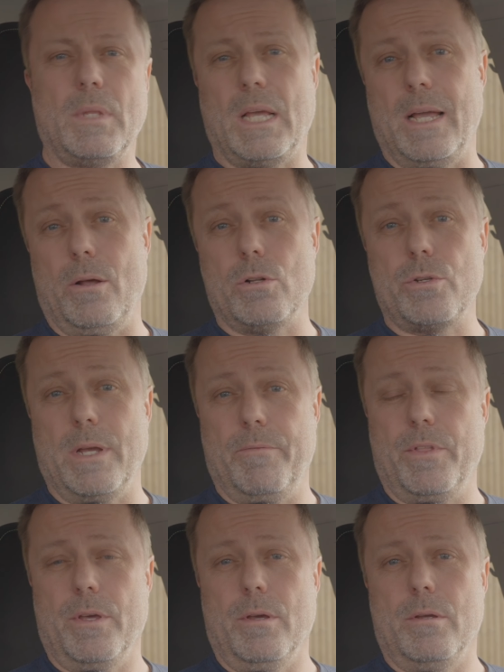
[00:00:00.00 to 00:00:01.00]
I also have
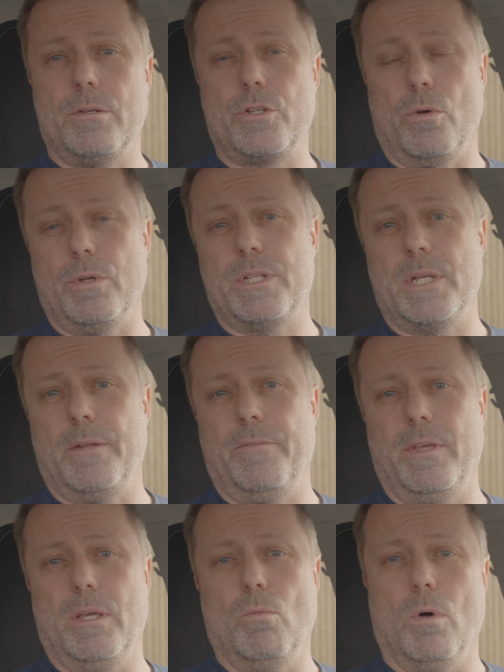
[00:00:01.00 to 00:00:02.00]
the Sony
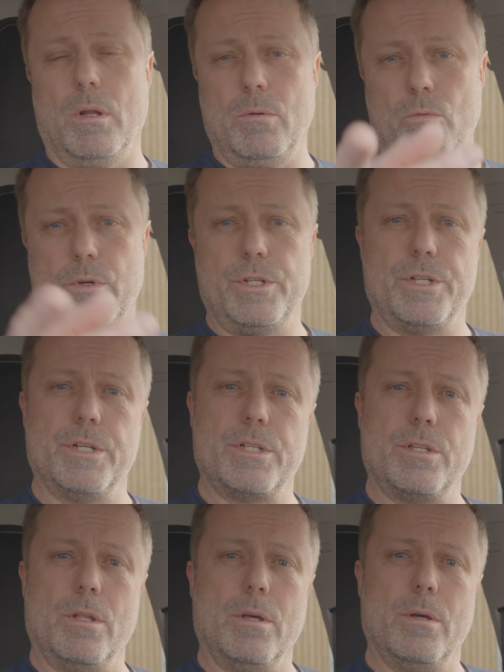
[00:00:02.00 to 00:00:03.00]
ZV-E1, which is
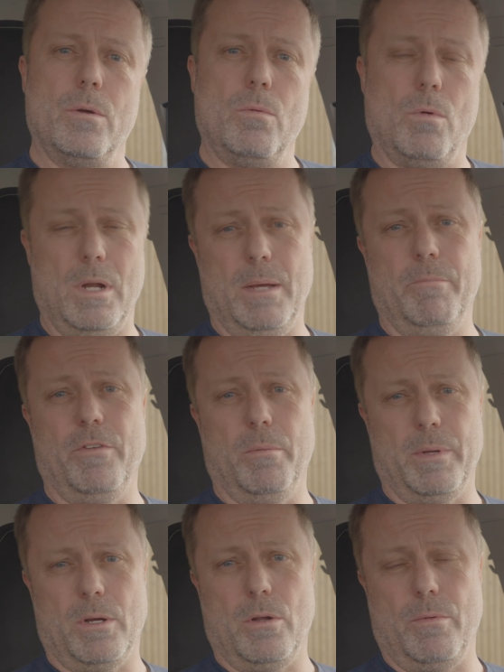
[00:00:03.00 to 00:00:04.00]
the one I'm
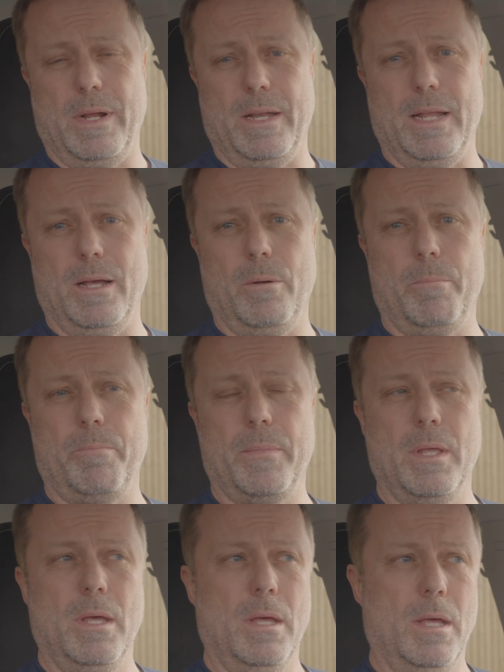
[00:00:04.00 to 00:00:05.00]
filming on right now.
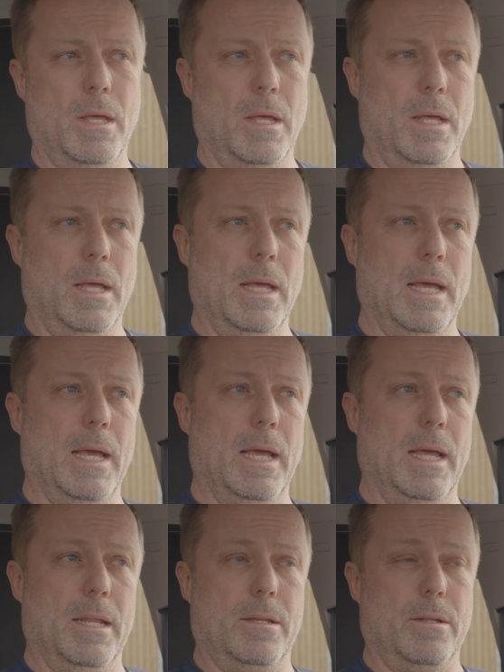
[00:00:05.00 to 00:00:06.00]

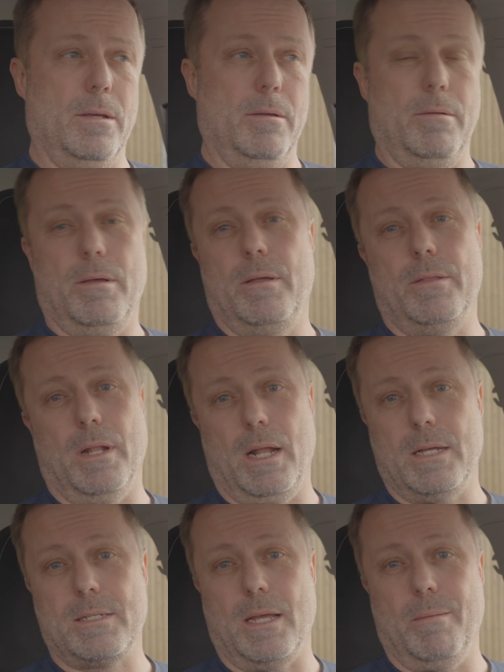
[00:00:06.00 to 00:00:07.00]
And the
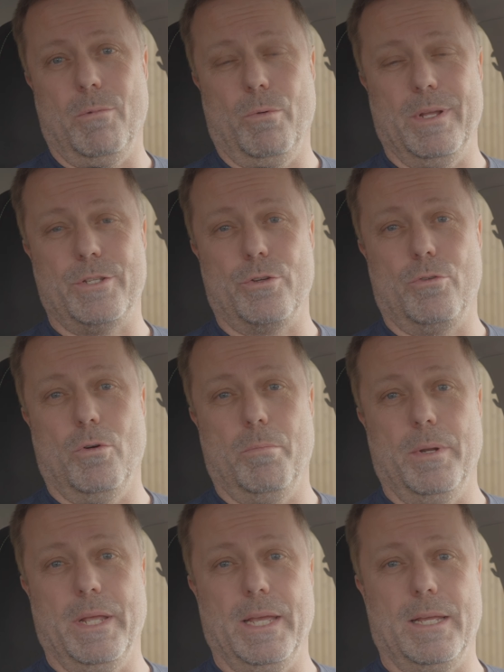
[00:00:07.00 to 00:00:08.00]
last time I went to
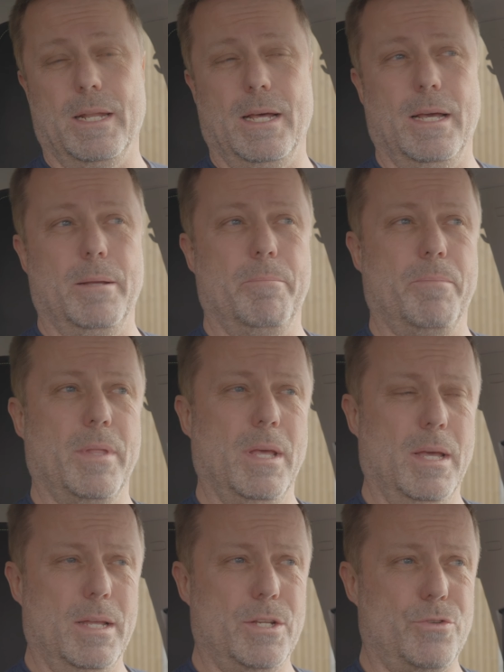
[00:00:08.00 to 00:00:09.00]
Copenhagen, I
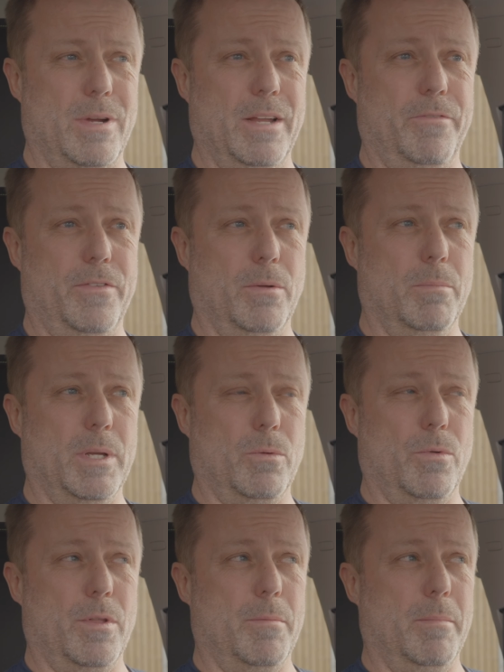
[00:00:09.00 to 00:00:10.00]
tried filming
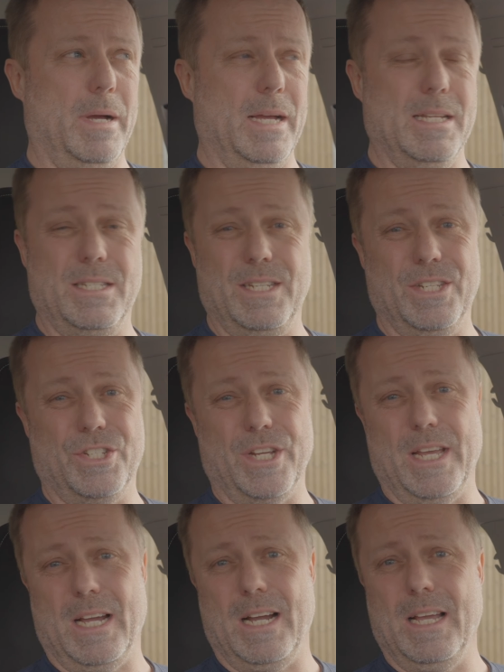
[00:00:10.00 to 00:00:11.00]
with my
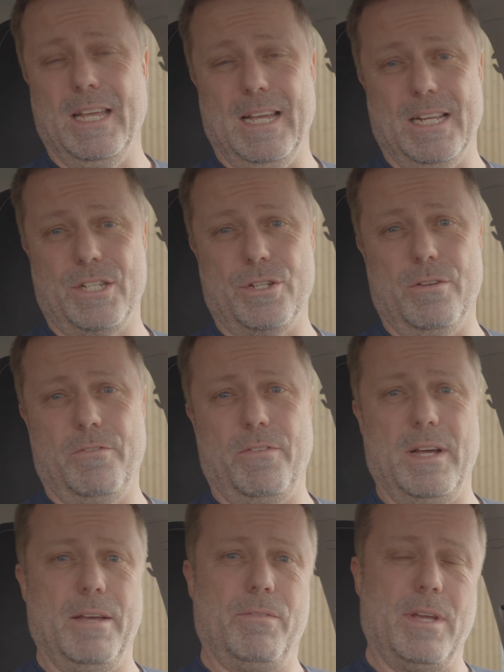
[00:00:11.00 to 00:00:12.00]
DJI Action
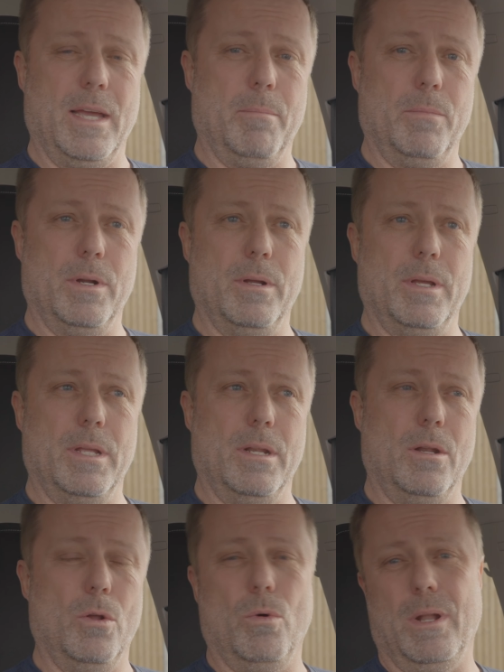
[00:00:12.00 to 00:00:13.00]
5 camera
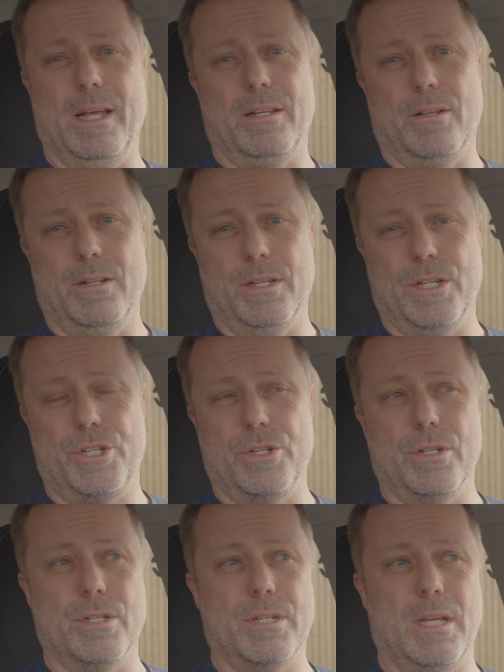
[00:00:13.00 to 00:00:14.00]
in low light
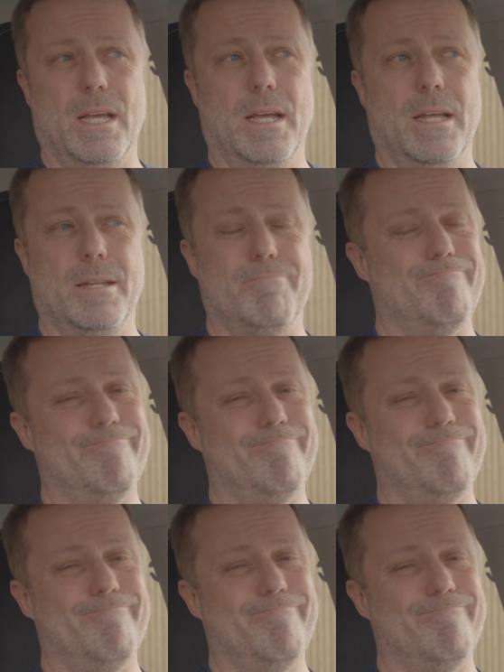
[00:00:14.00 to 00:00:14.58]
conditions, and